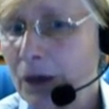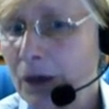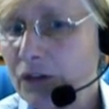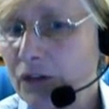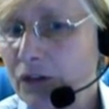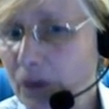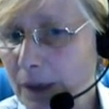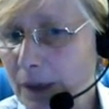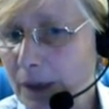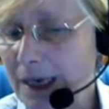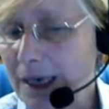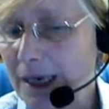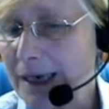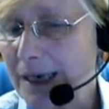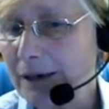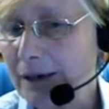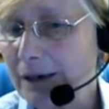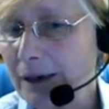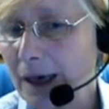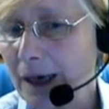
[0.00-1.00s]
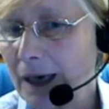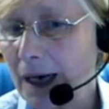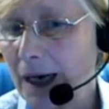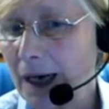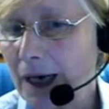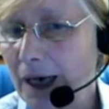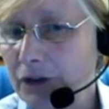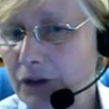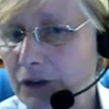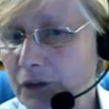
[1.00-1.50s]
So here,
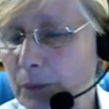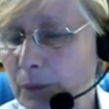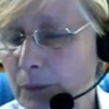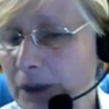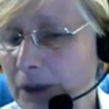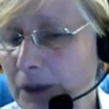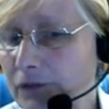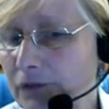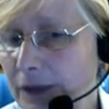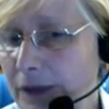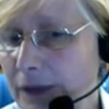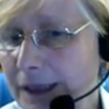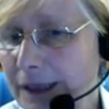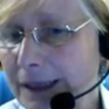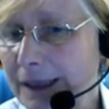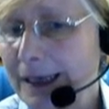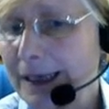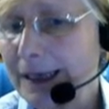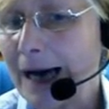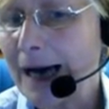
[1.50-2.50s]
just briefly,